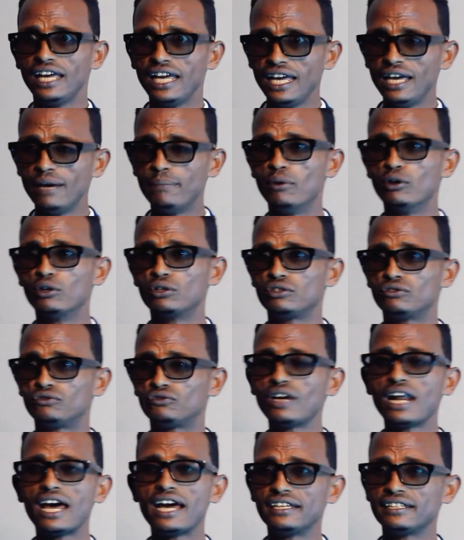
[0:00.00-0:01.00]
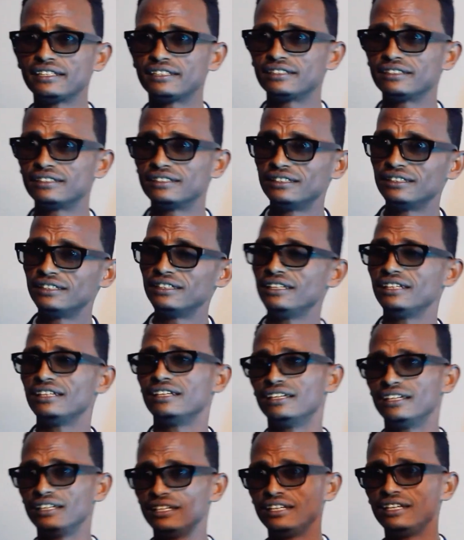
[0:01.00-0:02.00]
a bird flying
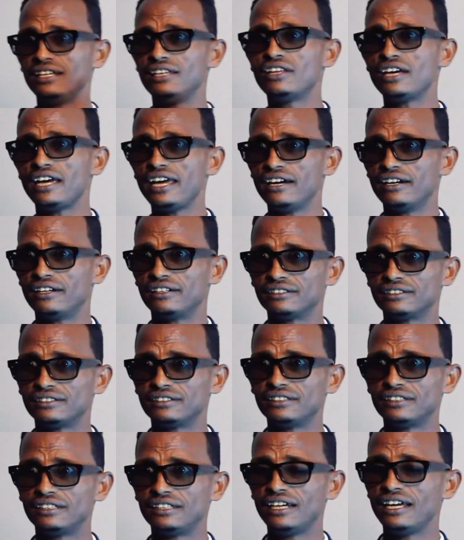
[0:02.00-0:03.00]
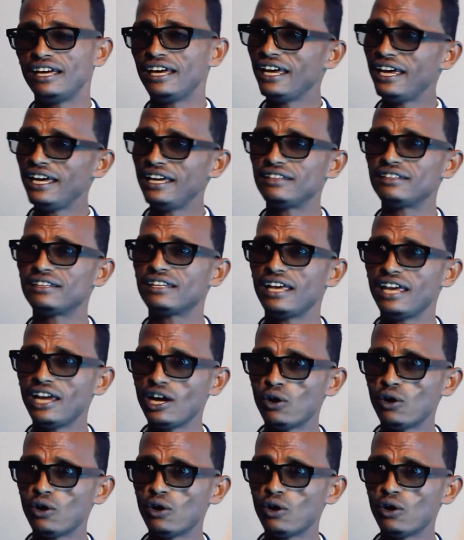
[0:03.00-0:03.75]
in the air, and a